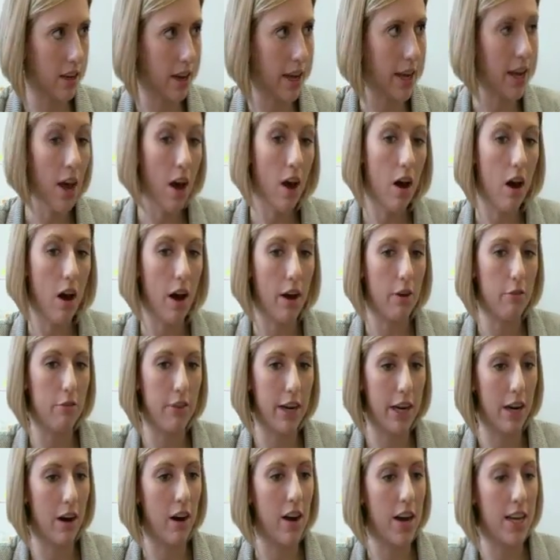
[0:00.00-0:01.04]
I
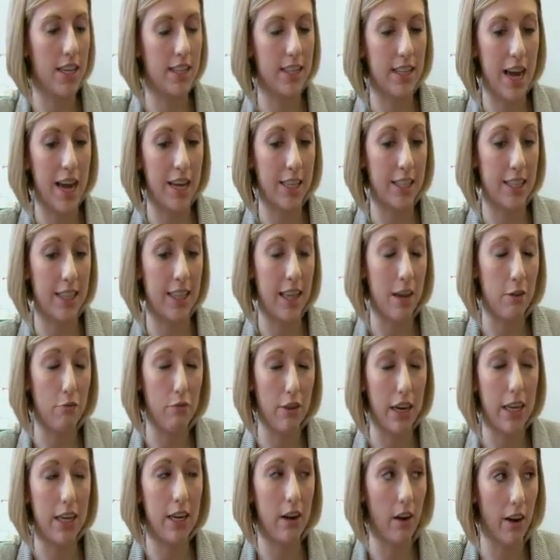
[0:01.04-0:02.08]
realised that actually they
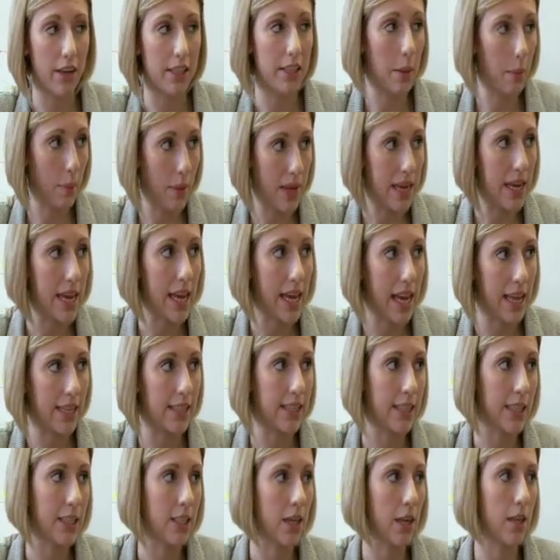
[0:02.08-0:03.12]
really like to compete
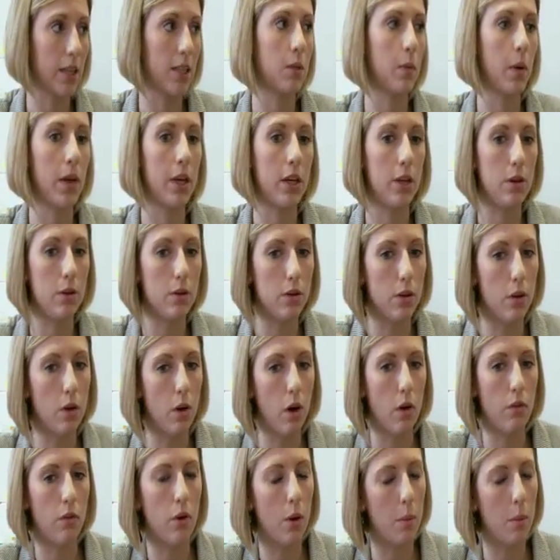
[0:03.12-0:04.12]
against each other, so I use a lot of